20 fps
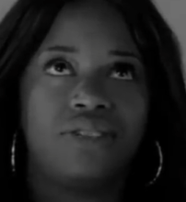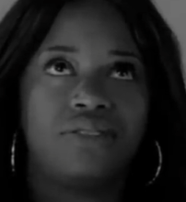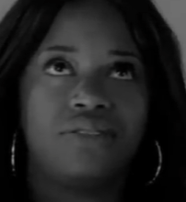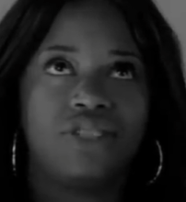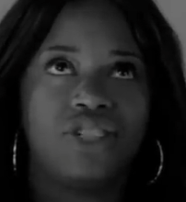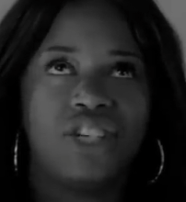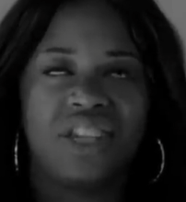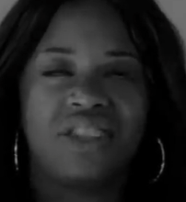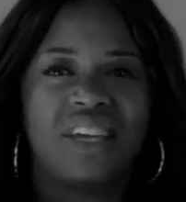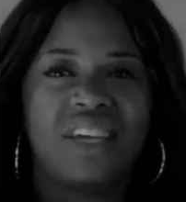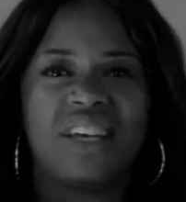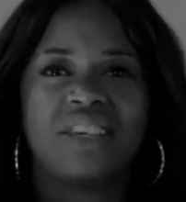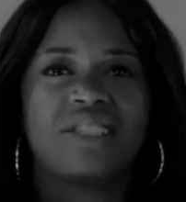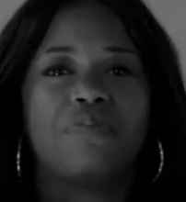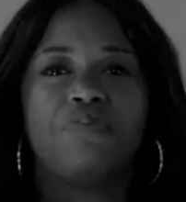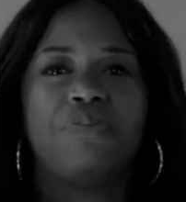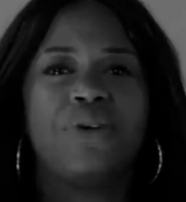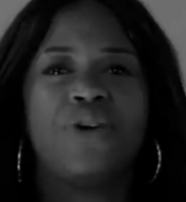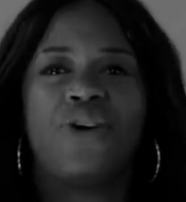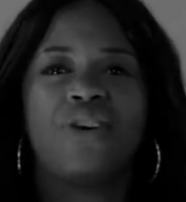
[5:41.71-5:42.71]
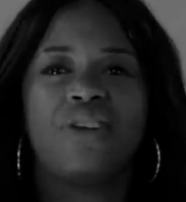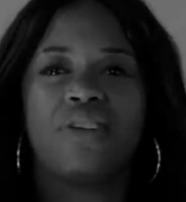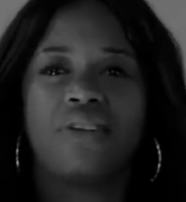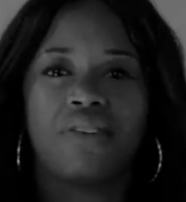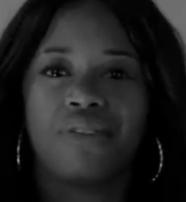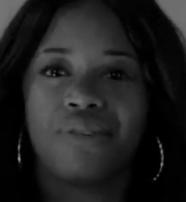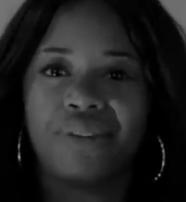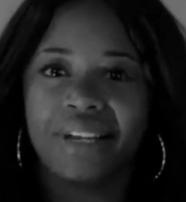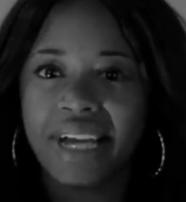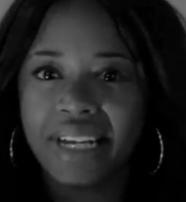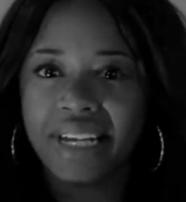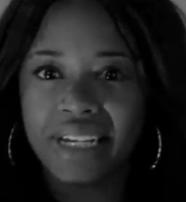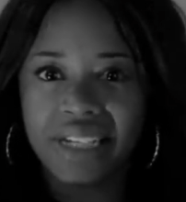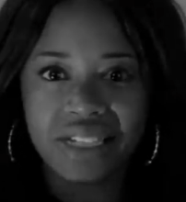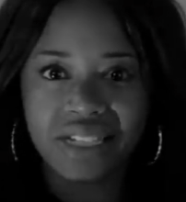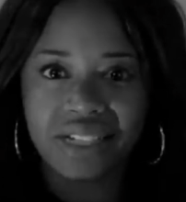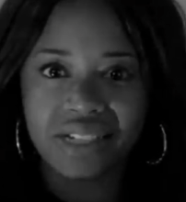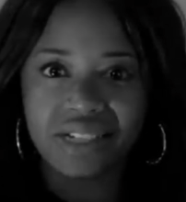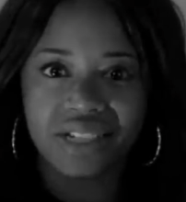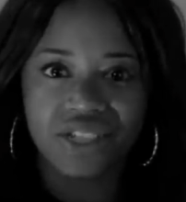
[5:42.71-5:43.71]
She thinks beyond her
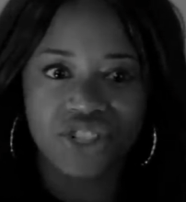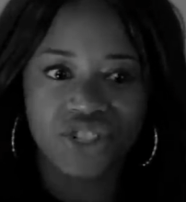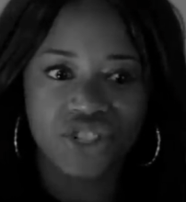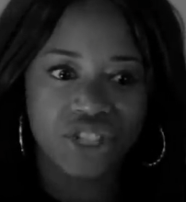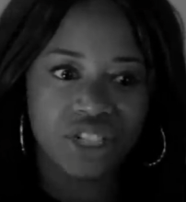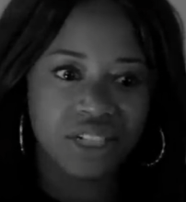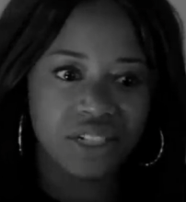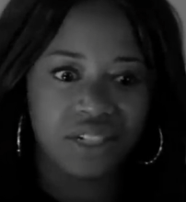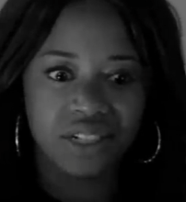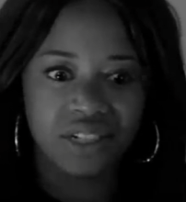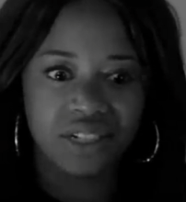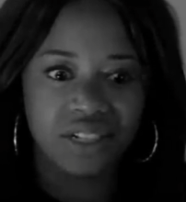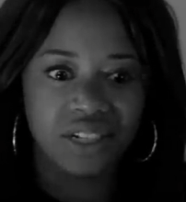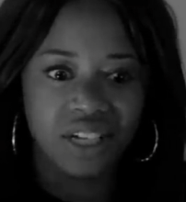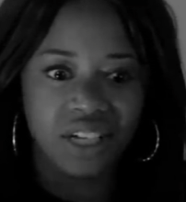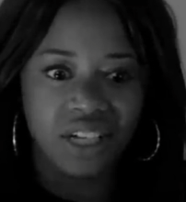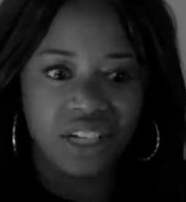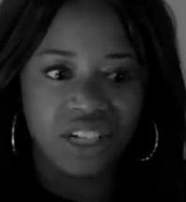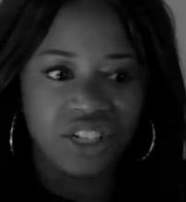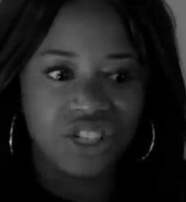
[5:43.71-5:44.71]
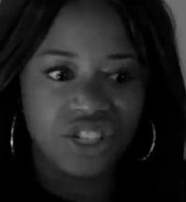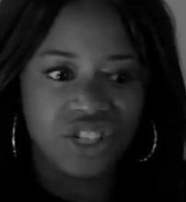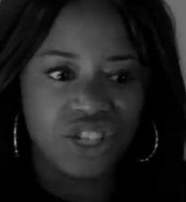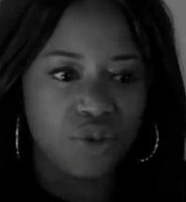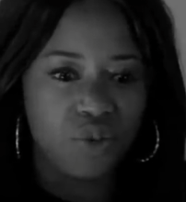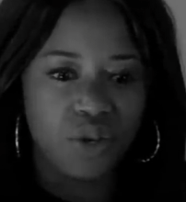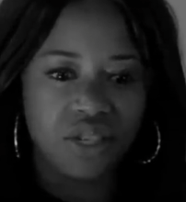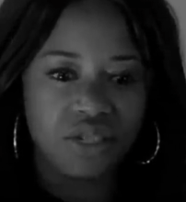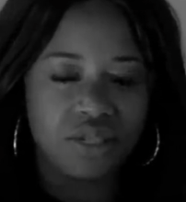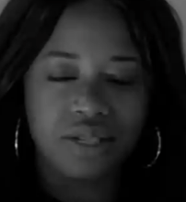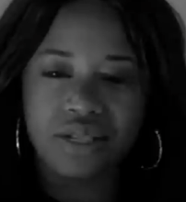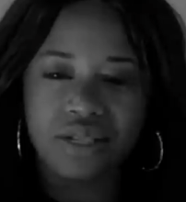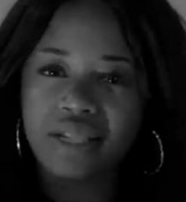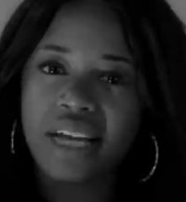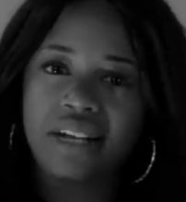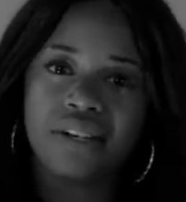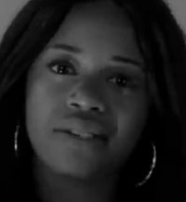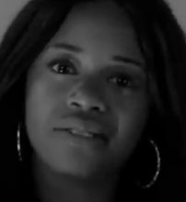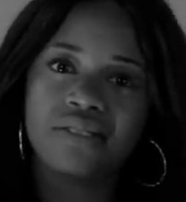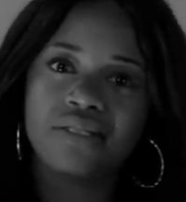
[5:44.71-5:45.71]
reality. She wants to
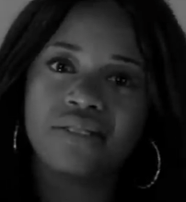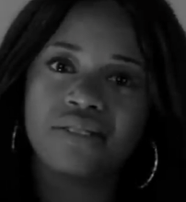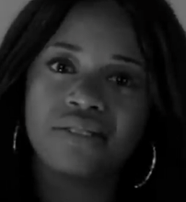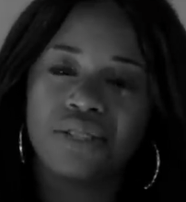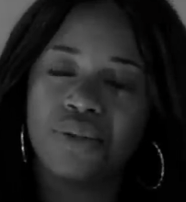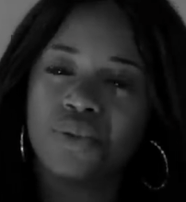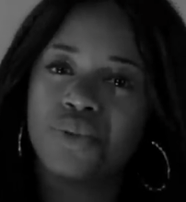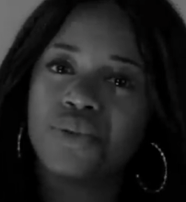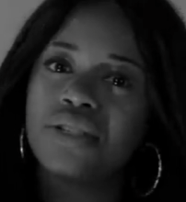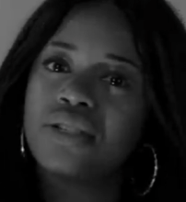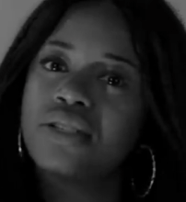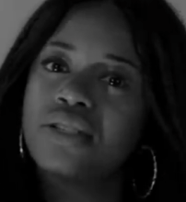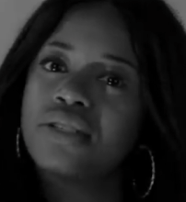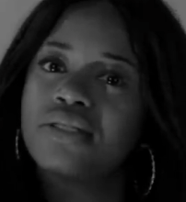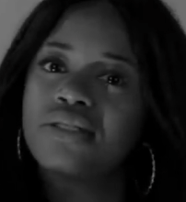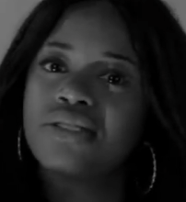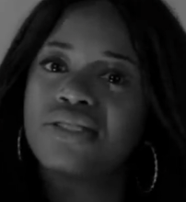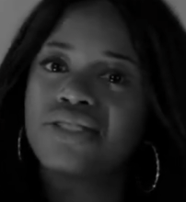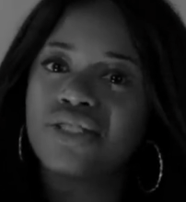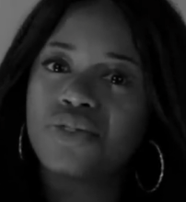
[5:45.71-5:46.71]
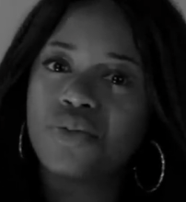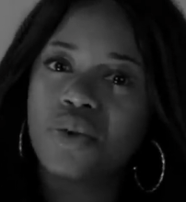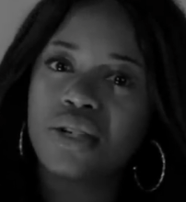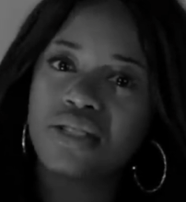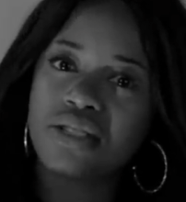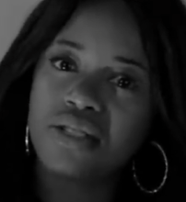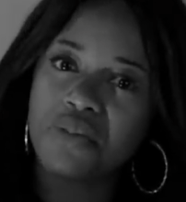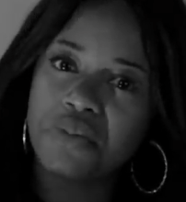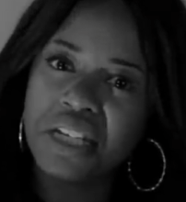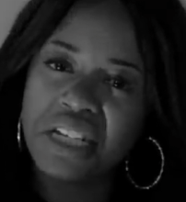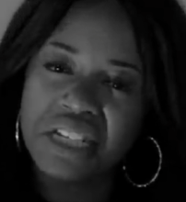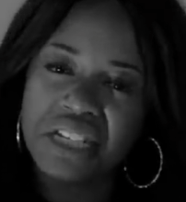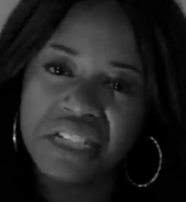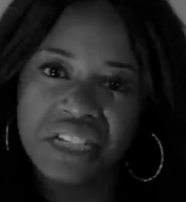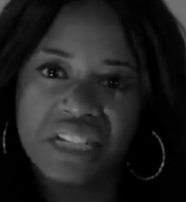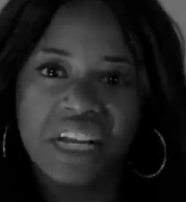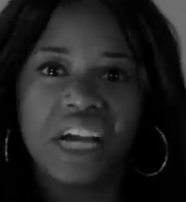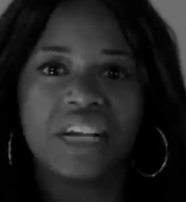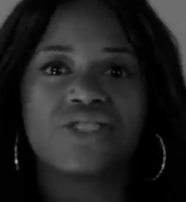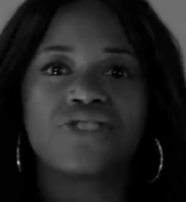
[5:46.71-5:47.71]
tackle the world. She wants to be
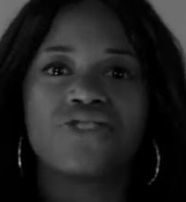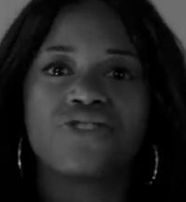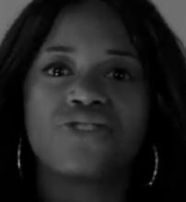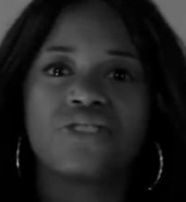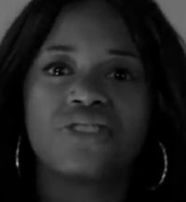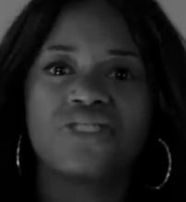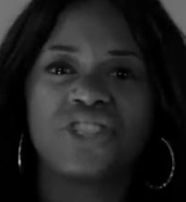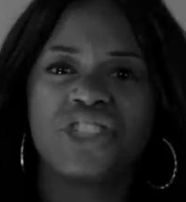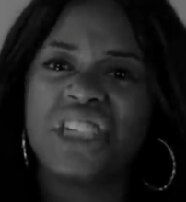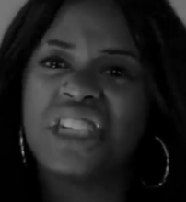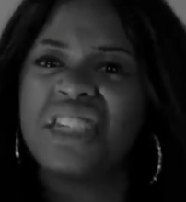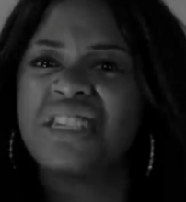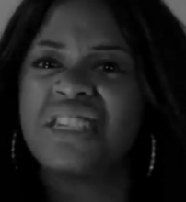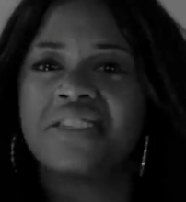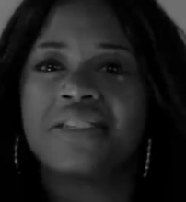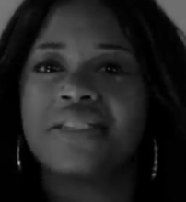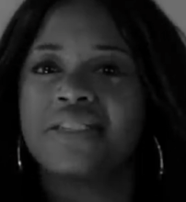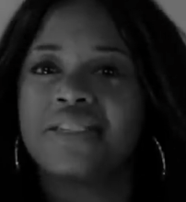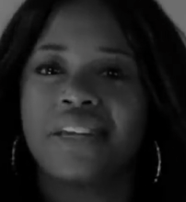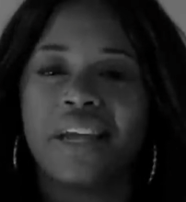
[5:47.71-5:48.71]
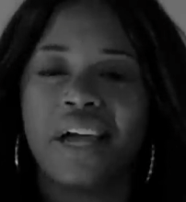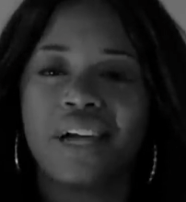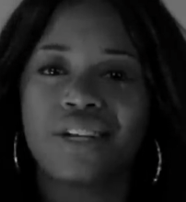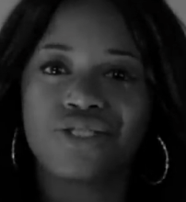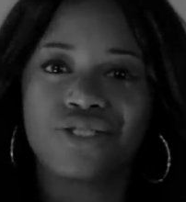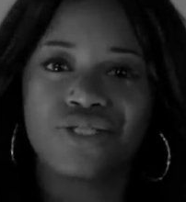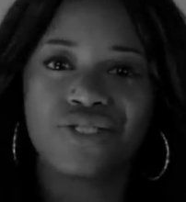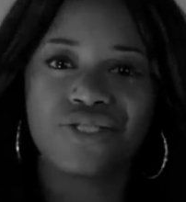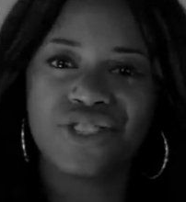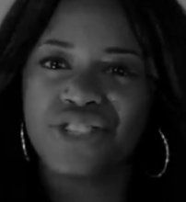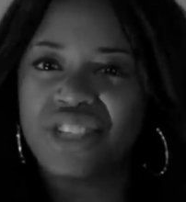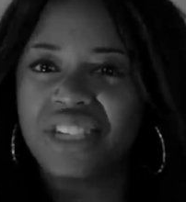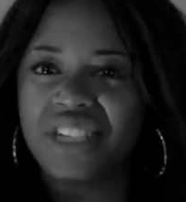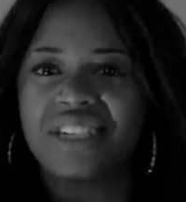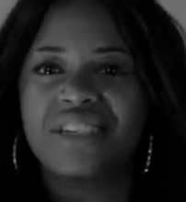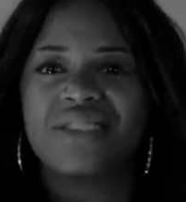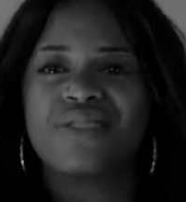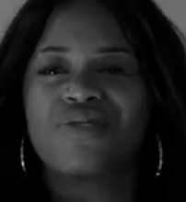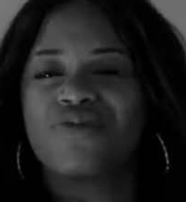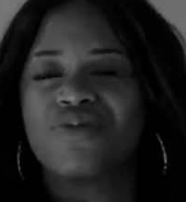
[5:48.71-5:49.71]
international. She is international. She
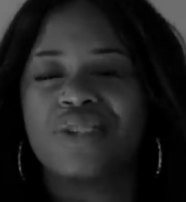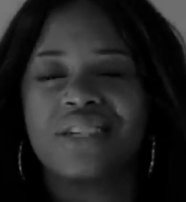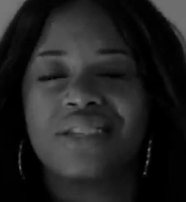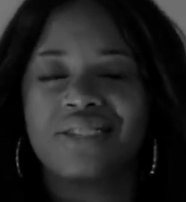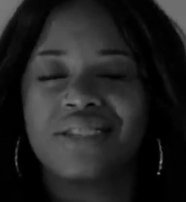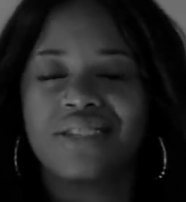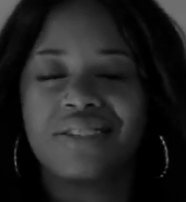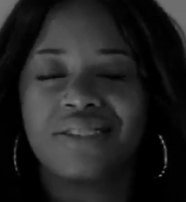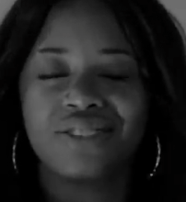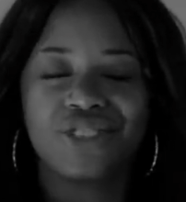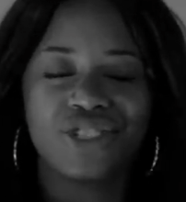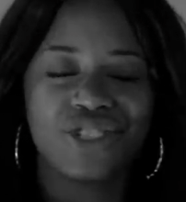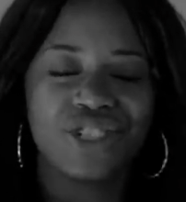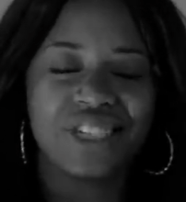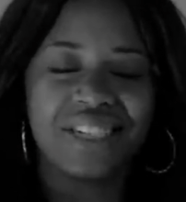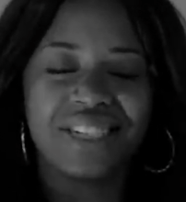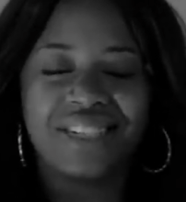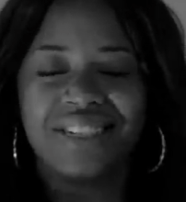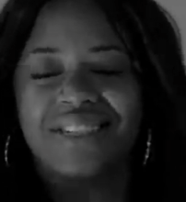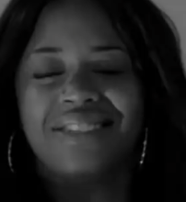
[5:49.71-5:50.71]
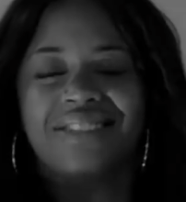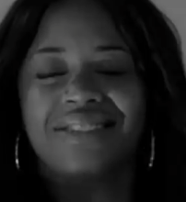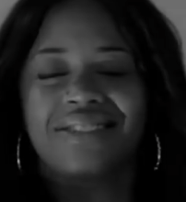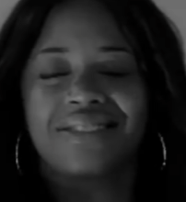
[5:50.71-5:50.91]
is regional. She is